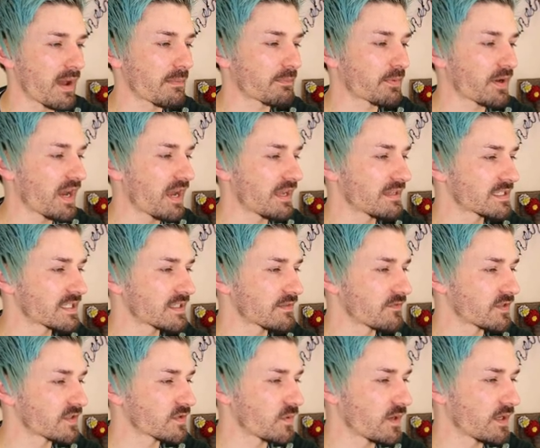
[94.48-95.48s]

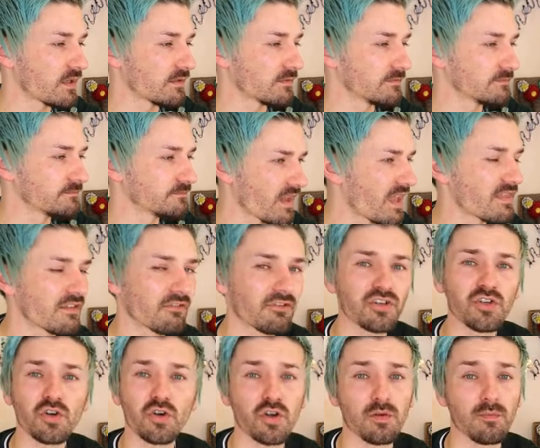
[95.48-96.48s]
apprehensive as well. And there are
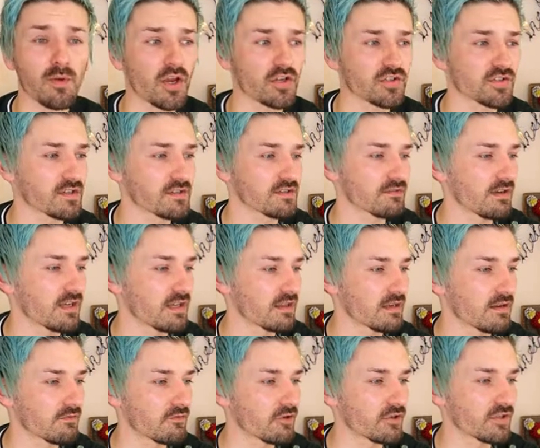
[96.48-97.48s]
no commercials or
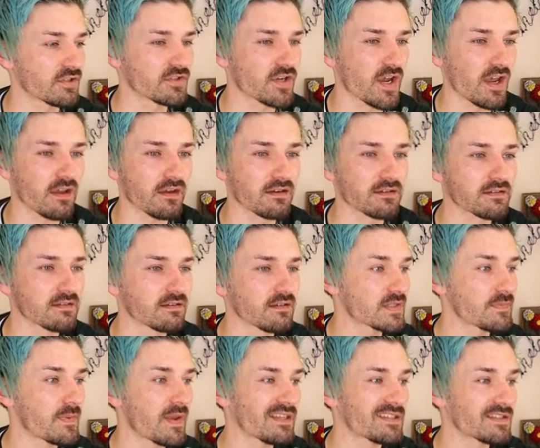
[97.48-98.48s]
anything, I've already checked. I
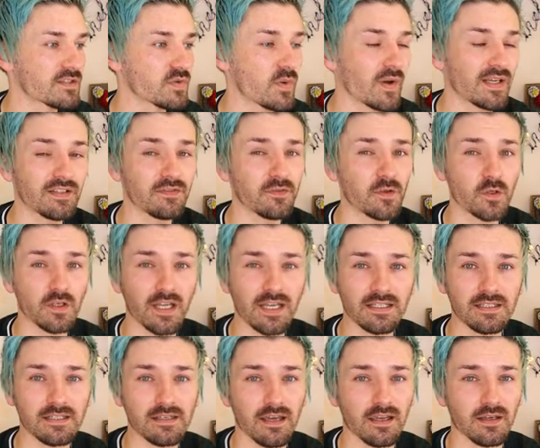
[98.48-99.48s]
spent
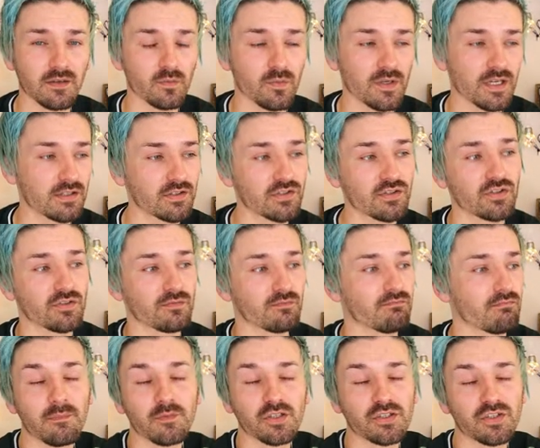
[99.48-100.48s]
$24.99, which
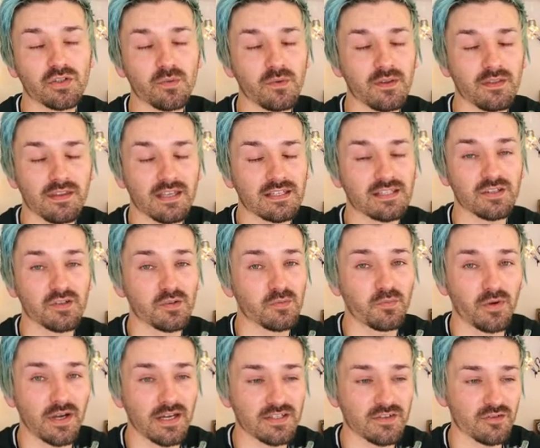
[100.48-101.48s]
I'm not sure whether that's a
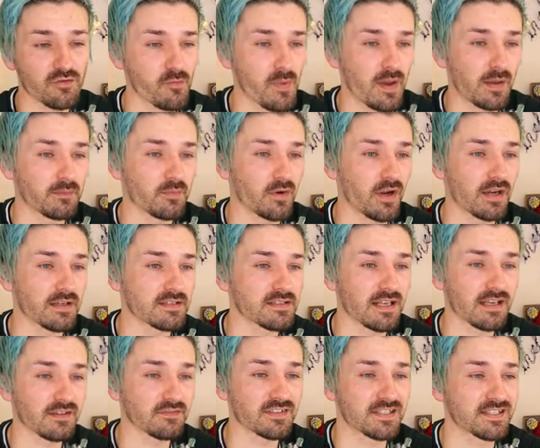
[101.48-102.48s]
good price or a bad price,
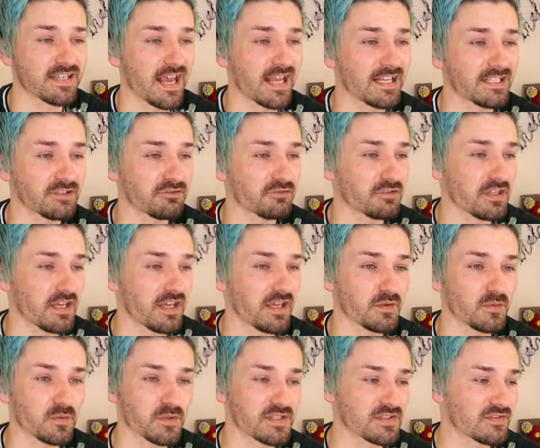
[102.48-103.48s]
I'll have to tell you at the
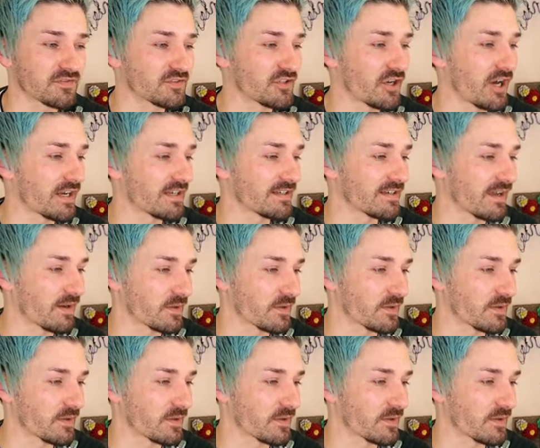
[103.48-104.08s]
end once I've tried it